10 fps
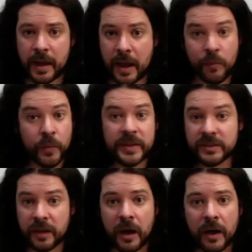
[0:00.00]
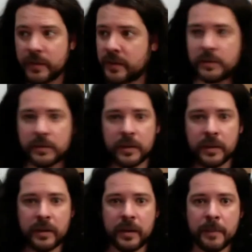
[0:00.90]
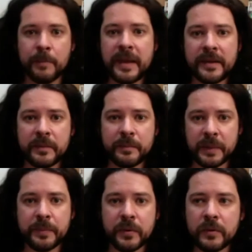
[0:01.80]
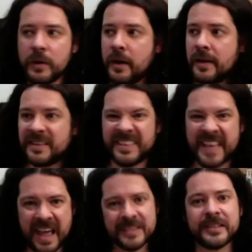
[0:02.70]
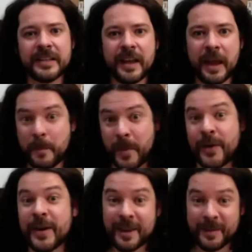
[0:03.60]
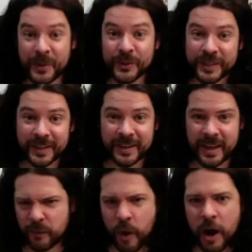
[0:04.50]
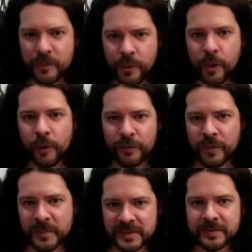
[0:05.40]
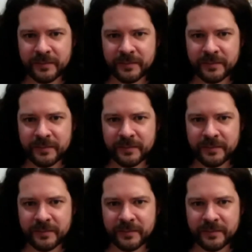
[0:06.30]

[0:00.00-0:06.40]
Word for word: and we saw these amazing people dancing American music, like rock and roll from the,